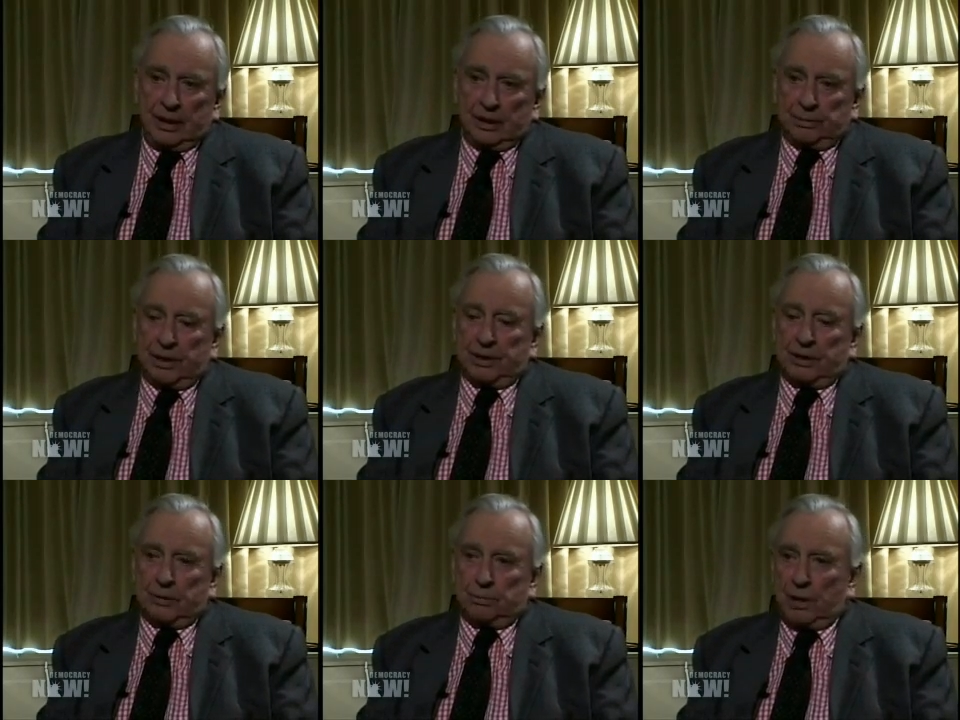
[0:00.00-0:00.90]
the
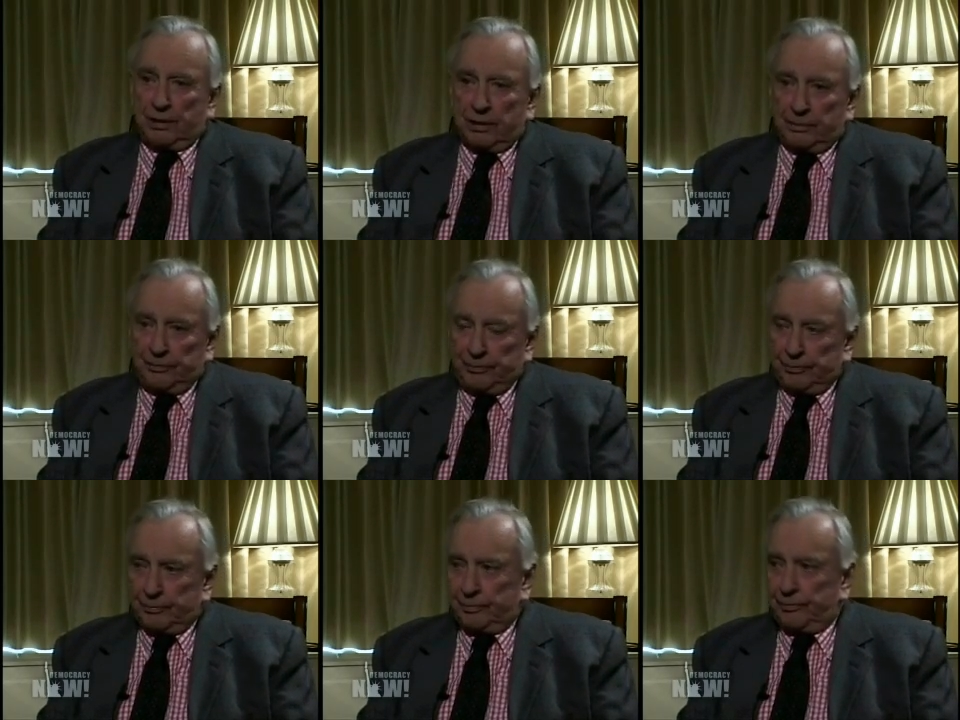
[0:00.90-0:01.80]
president's brother,
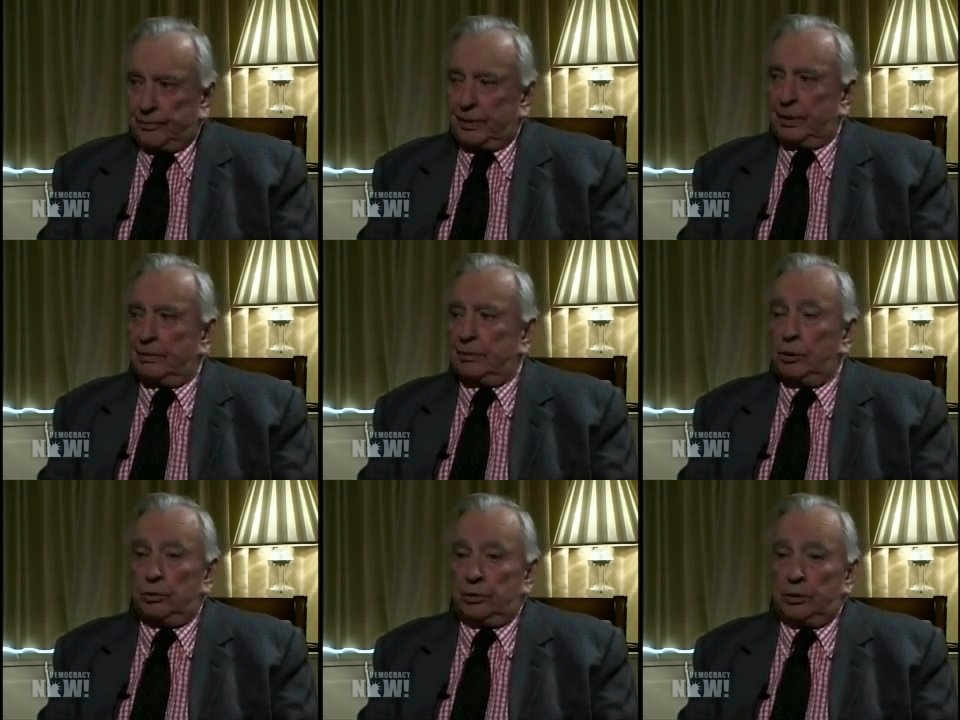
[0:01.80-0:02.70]

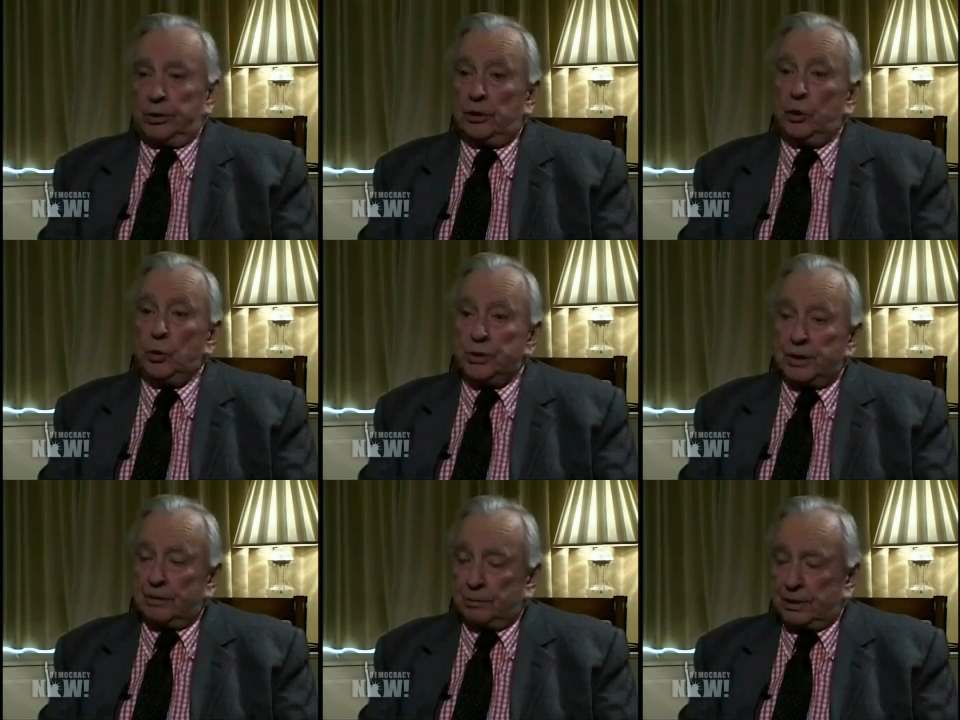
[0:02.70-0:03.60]
the
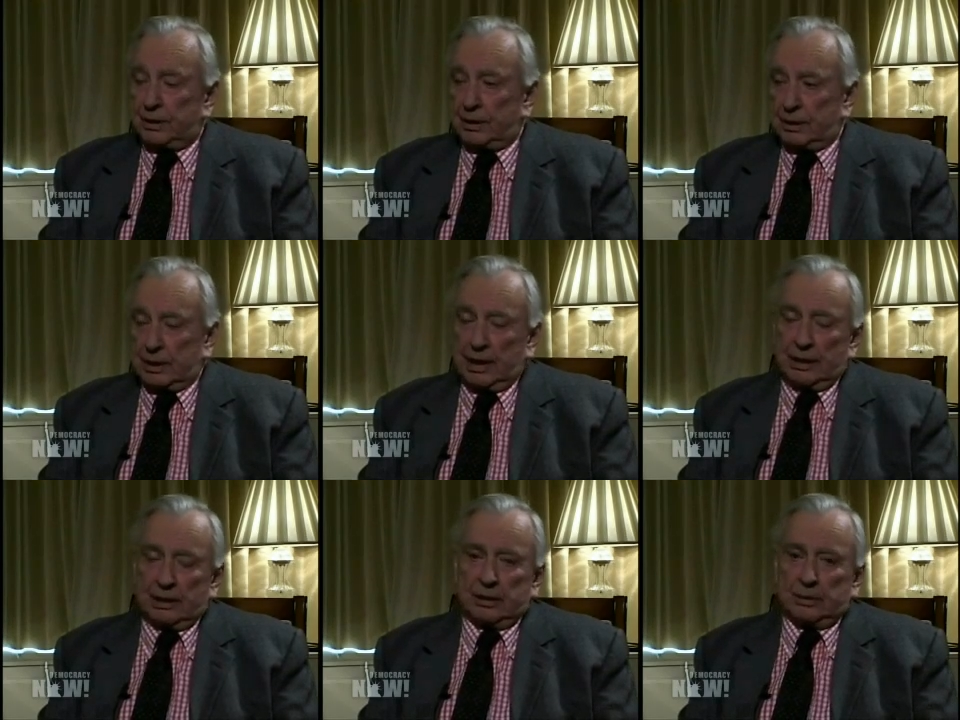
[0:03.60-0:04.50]
losing president
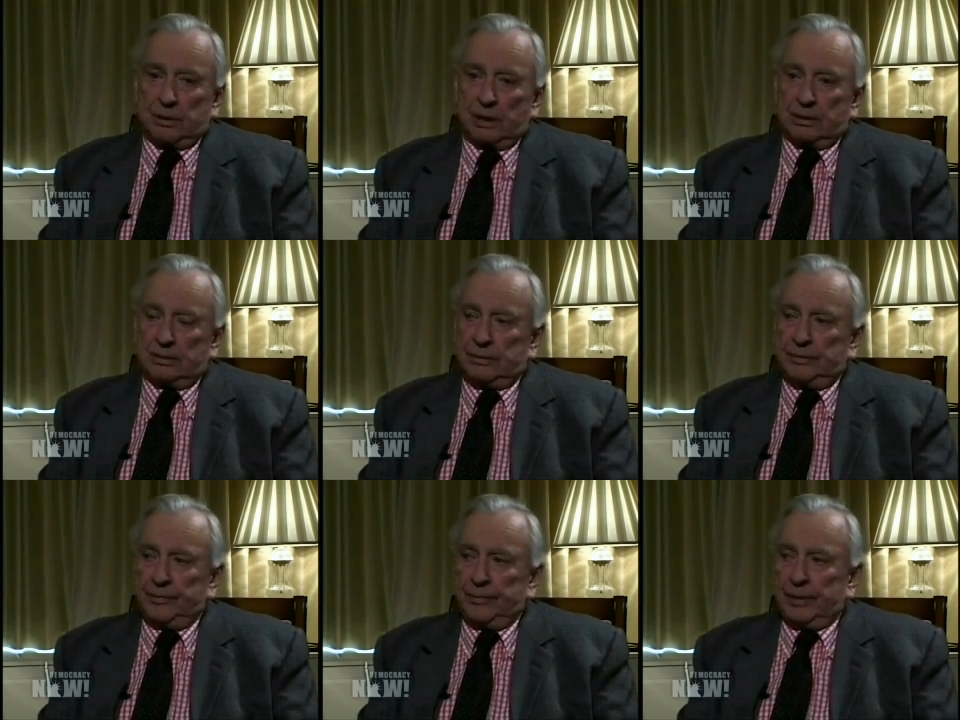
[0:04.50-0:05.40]
candidate's brother,
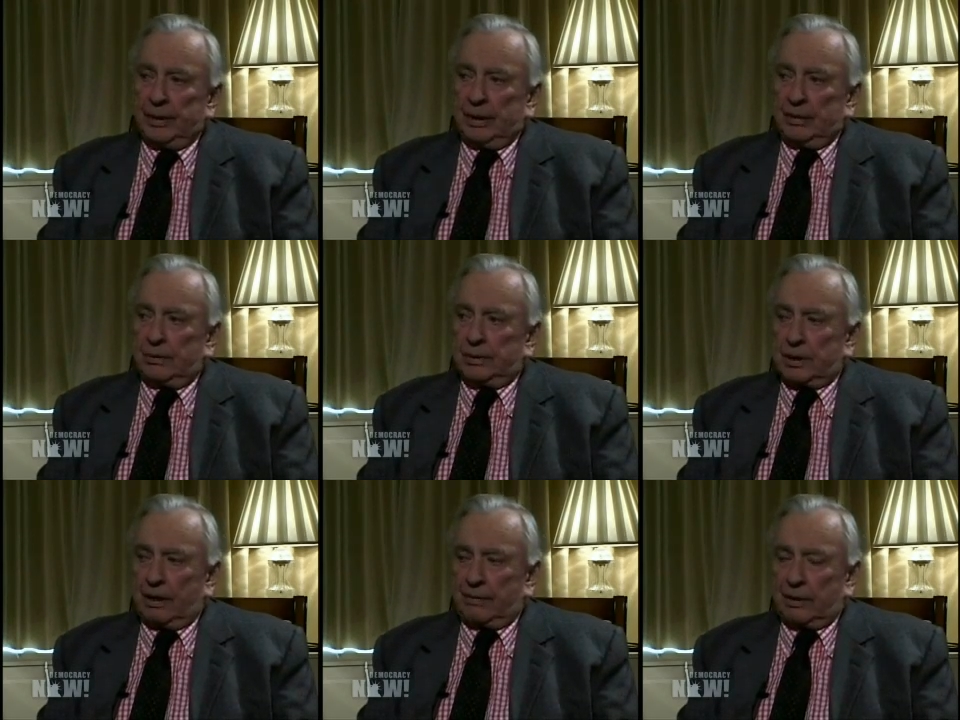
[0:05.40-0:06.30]
was
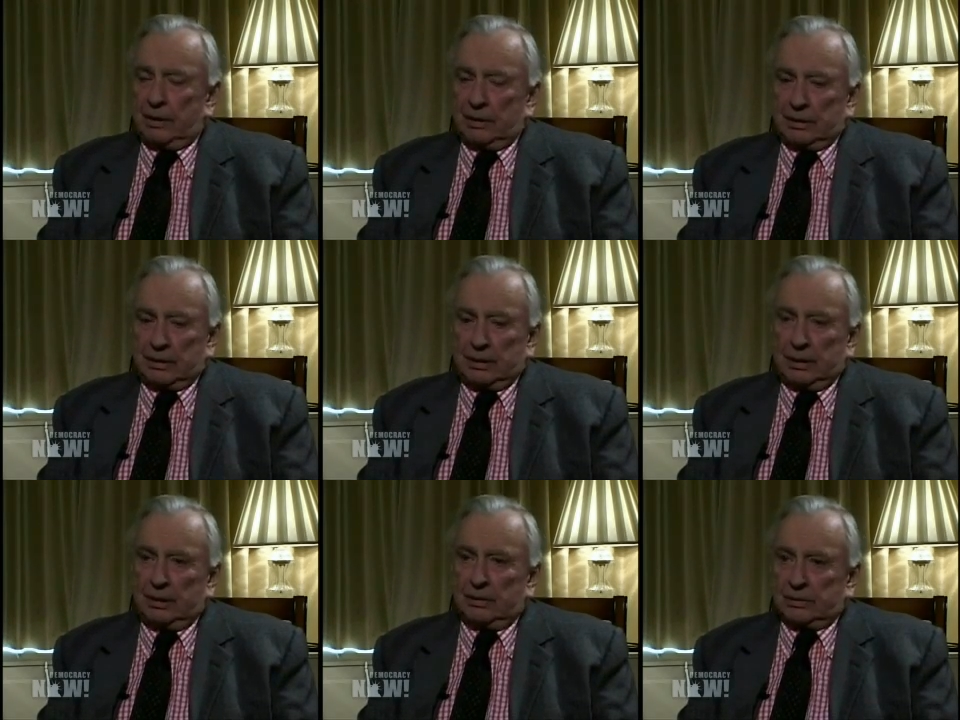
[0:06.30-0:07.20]
governor, and
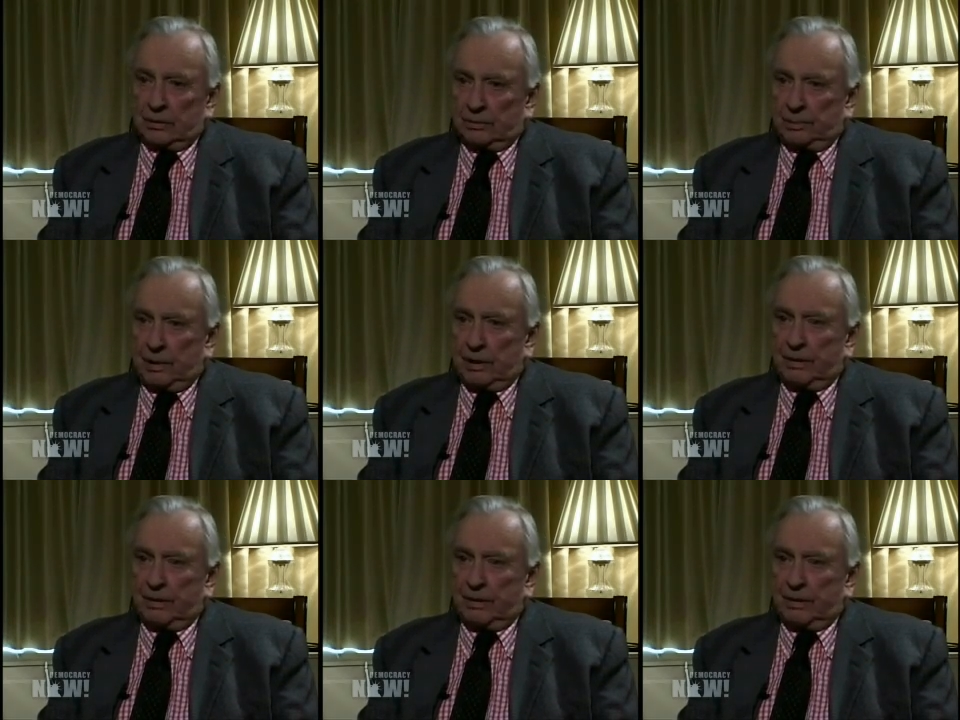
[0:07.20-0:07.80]
he took part